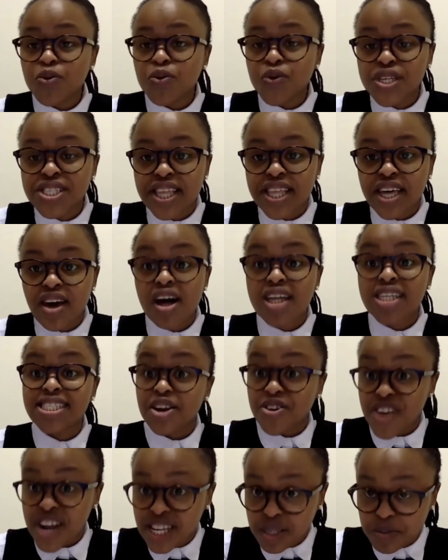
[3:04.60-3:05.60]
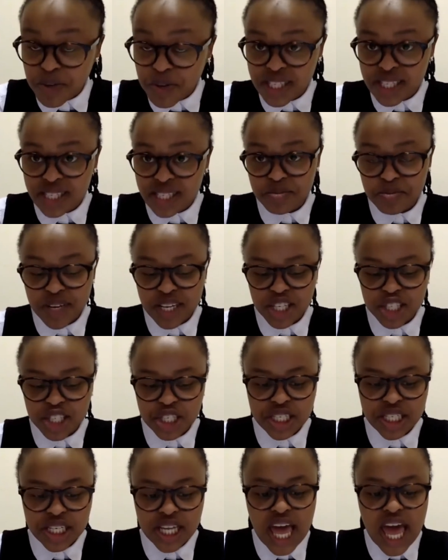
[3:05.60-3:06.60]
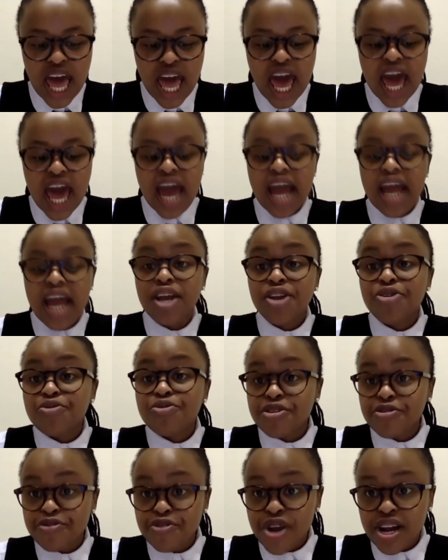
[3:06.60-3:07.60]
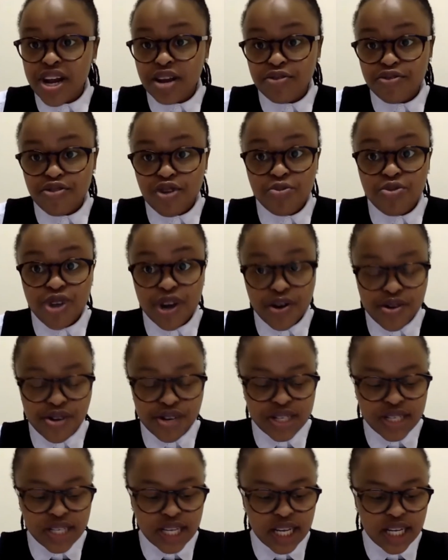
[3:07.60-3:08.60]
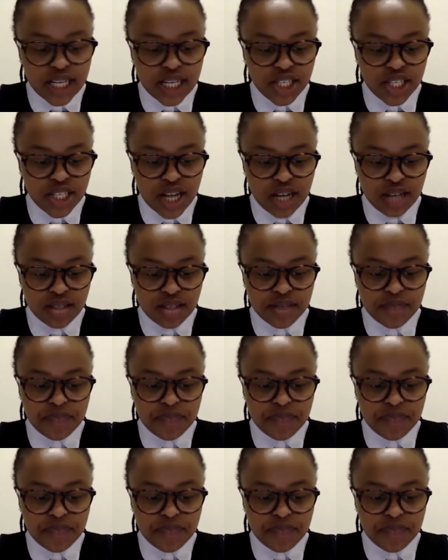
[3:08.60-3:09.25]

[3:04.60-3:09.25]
there are direct participation and refraining from recruiting any child.